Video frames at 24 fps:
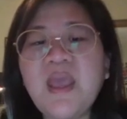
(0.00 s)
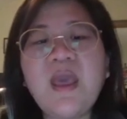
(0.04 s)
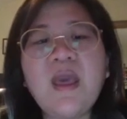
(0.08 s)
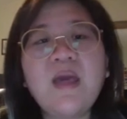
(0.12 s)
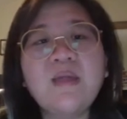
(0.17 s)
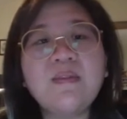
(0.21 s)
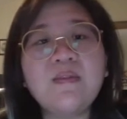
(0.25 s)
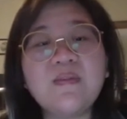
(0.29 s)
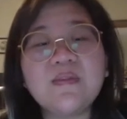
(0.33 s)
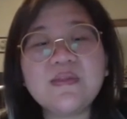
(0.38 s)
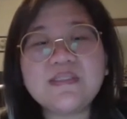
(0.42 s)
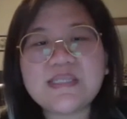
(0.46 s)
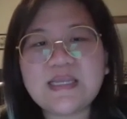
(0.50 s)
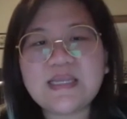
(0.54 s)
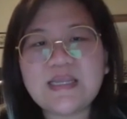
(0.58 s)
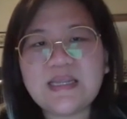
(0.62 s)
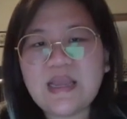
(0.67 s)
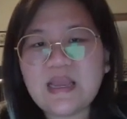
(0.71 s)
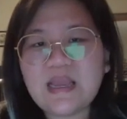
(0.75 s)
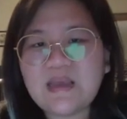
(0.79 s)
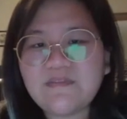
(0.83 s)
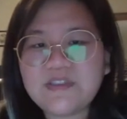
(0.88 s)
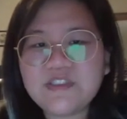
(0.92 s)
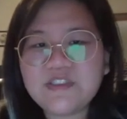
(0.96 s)
And then the second
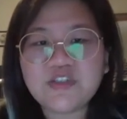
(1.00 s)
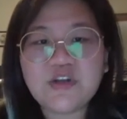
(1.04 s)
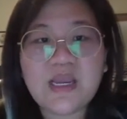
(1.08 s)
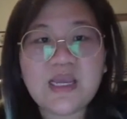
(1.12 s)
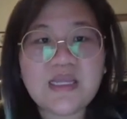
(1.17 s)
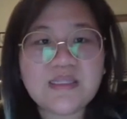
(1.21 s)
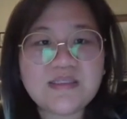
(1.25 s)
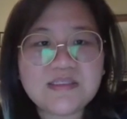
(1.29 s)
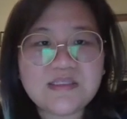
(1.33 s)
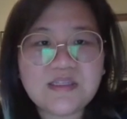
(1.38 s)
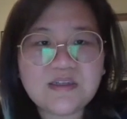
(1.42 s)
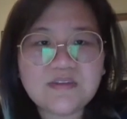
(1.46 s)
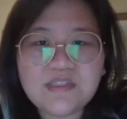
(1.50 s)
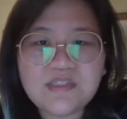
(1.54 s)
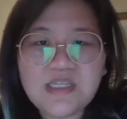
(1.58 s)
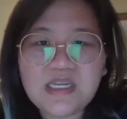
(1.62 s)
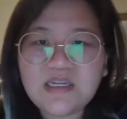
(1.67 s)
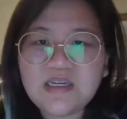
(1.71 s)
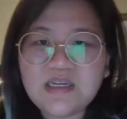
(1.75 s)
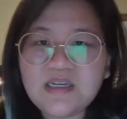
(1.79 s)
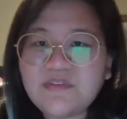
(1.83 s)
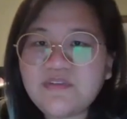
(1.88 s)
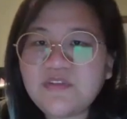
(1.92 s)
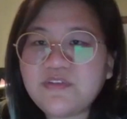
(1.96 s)
half is your NSOLVE
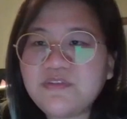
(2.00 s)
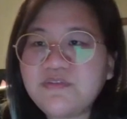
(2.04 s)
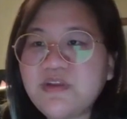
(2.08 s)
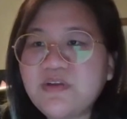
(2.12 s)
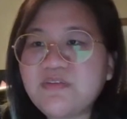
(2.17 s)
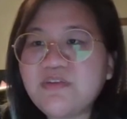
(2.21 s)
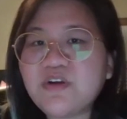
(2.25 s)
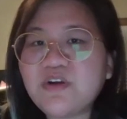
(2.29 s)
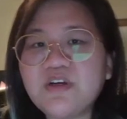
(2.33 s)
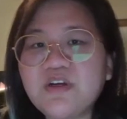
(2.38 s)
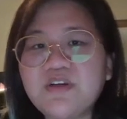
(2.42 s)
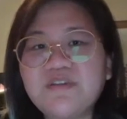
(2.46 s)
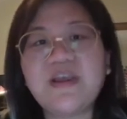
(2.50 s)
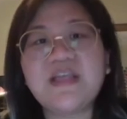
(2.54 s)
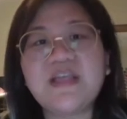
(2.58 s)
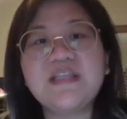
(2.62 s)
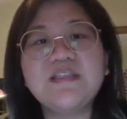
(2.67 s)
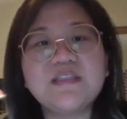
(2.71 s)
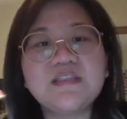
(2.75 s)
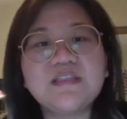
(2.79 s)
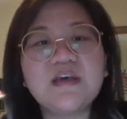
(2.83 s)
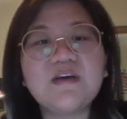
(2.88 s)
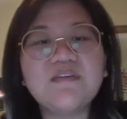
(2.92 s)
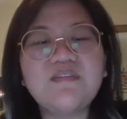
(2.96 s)
data. If you've never heard of
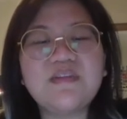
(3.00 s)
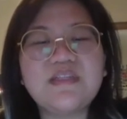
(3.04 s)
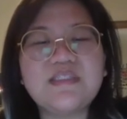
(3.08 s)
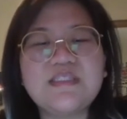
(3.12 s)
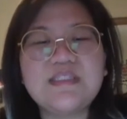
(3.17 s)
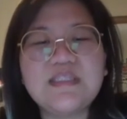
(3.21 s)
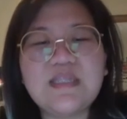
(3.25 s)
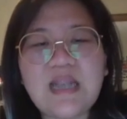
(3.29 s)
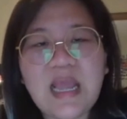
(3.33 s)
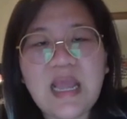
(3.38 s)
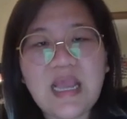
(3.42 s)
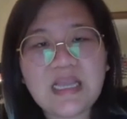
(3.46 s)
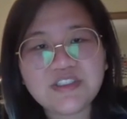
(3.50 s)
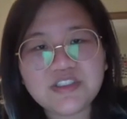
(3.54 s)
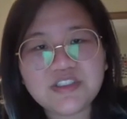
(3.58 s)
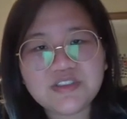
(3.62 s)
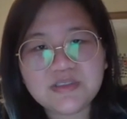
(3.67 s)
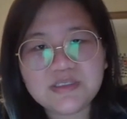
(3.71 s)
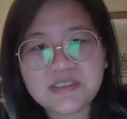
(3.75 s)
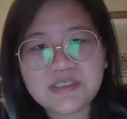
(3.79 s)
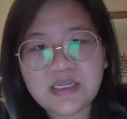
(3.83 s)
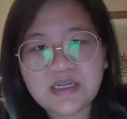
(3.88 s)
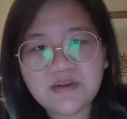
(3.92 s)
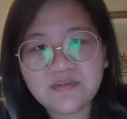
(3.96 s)
NSOLVE, it's the National
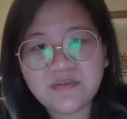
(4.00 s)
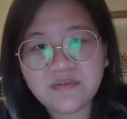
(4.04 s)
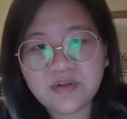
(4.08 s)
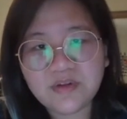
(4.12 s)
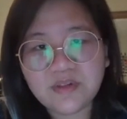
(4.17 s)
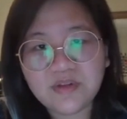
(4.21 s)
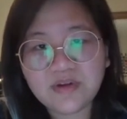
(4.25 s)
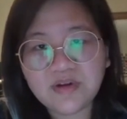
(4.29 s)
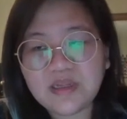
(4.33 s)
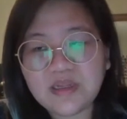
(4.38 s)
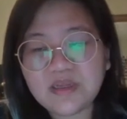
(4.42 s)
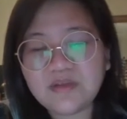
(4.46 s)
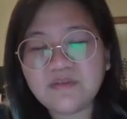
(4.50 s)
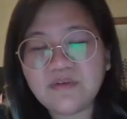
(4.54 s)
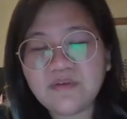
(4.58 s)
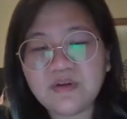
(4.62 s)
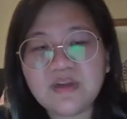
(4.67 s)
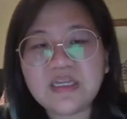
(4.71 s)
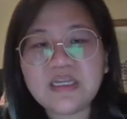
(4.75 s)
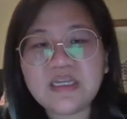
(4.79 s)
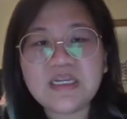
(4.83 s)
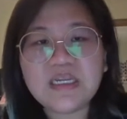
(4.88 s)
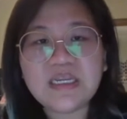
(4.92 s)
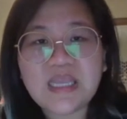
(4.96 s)
Study for Learning,
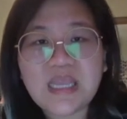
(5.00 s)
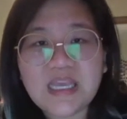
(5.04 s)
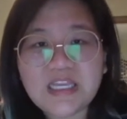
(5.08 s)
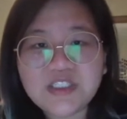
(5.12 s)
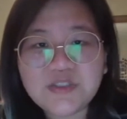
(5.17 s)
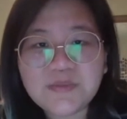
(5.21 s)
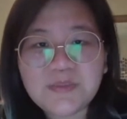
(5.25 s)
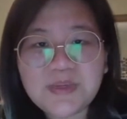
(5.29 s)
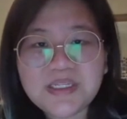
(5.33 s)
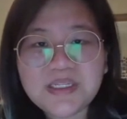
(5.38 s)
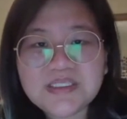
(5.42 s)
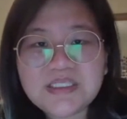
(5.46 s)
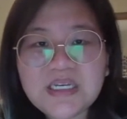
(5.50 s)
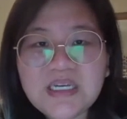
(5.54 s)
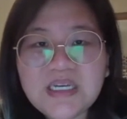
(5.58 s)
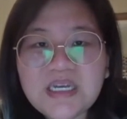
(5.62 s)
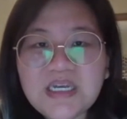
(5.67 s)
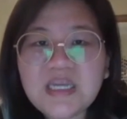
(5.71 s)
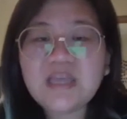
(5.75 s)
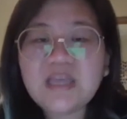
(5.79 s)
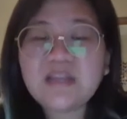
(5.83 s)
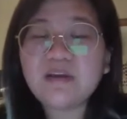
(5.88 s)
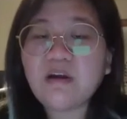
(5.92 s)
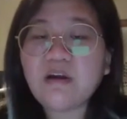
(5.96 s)
Voting, and Engagement.
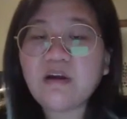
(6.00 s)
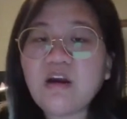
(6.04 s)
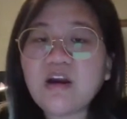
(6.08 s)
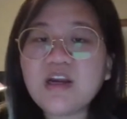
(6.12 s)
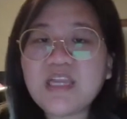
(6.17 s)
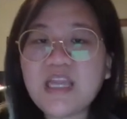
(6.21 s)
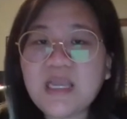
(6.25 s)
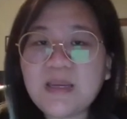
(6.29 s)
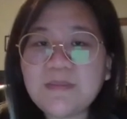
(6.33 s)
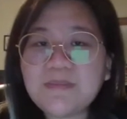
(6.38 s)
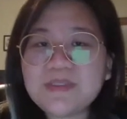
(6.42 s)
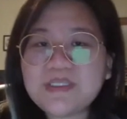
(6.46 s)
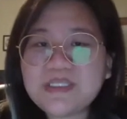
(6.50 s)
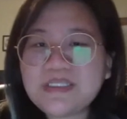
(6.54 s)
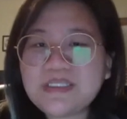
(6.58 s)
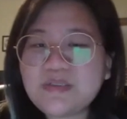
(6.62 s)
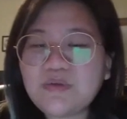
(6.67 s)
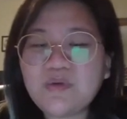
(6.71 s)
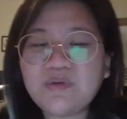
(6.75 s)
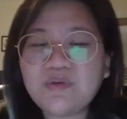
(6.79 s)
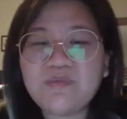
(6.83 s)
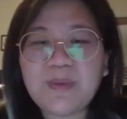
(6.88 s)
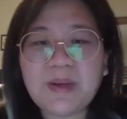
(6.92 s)
There are campuses who have